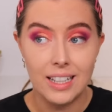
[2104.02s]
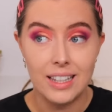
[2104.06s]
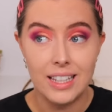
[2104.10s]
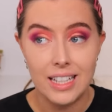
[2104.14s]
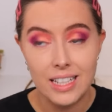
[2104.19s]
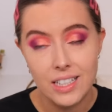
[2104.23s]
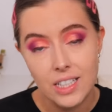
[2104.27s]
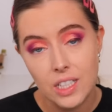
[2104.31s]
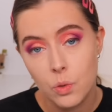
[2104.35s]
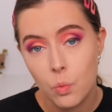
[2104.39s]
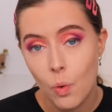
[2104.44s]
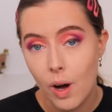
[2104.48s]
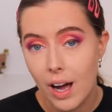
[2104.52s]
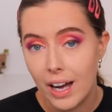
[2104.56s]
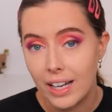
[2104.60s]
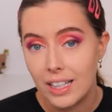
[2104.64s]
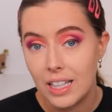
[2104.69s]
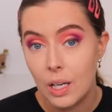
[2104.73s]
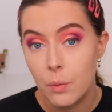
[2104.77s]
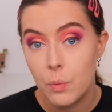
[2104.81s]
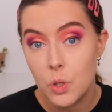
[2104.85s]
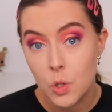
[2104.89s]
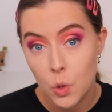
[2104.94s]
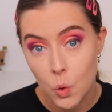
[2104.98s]
that this is why
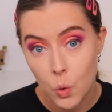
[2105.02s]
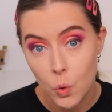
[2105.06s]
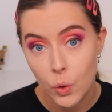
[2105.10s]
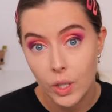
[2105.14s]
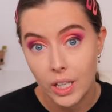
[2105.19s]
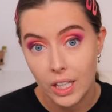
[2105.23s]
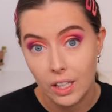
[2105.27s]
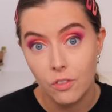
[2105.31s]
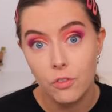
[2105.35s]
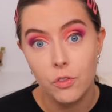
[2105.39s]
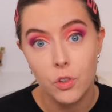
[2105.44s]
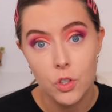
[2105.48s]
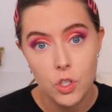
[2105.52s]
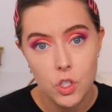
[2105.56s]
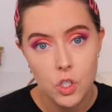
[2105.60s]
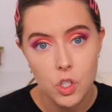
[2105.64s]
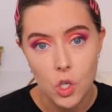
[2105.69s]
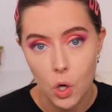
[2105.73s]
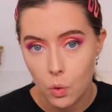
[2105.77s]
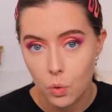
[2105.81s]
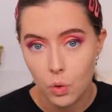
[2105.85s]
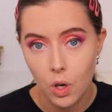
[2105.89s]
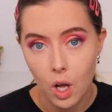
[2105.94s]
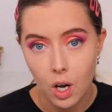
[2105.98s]
they were talking for
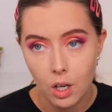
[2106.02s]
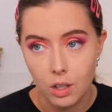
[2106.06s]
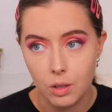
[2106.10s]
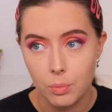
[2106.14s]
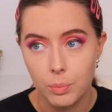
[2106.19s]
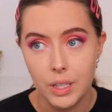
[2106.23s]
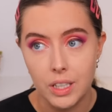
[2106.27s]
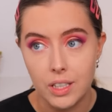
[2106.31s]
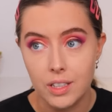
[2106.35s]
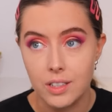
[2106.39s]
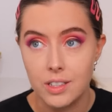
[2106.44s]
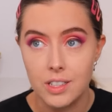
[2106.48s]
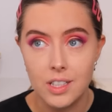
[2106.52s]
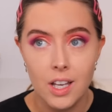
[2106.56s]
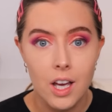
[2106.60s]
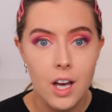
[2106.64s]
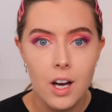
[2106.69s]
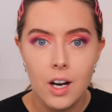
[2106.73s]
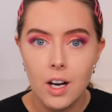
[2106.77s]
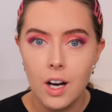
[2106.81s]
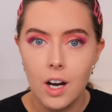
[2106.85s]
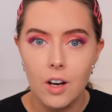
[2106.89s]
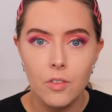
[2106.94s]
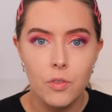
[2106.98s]
so long because
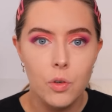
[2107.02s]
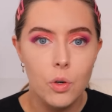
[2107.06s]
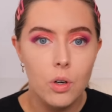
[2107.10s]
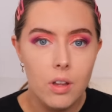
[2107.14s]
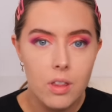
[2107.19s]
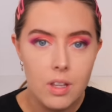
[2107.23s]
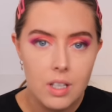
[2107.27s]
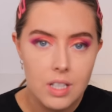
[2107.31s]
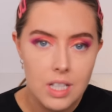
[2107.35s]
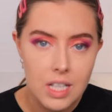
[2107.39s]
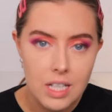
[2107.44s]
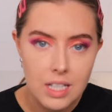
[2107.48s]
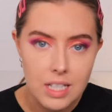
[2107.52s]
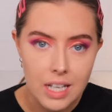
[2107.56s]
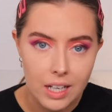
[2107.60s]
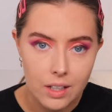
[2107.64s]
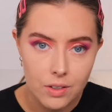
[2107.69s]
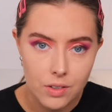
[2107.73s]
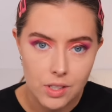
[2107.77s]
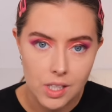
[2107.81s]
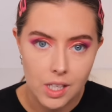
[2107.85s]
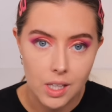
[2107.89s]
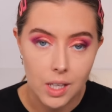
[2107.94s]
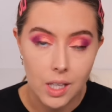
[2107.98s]
of all of the
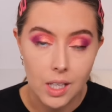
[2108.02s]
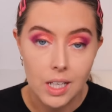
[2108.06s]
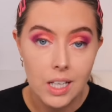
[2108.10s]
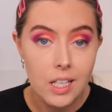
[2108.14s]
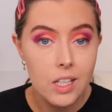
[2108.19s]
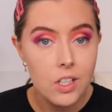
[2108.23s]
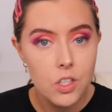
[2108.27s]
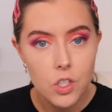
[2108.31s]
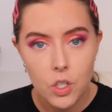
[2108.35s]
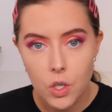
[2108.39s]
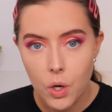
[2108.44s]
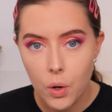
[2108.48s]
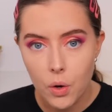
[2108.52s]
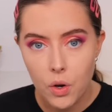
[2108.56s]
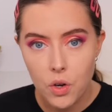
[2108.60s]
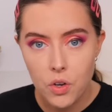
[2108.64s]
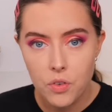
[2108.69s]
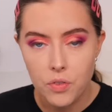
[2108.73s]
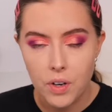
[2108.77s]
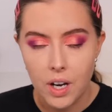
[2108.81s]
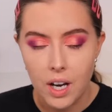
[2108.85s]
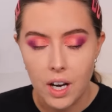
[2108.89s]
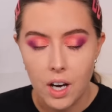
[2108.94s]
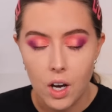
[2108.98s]
details that they needed to go
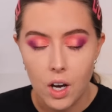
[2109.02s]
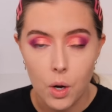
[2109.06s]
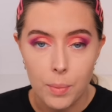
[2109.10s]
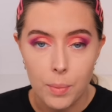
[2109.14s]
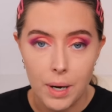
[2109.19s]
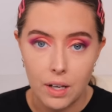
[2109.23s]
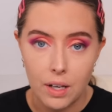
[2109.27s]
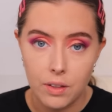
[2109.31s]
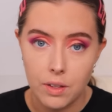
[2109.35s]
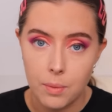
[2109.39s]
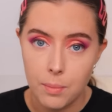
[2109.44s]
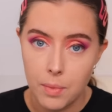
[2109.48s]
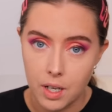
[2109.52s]
over about the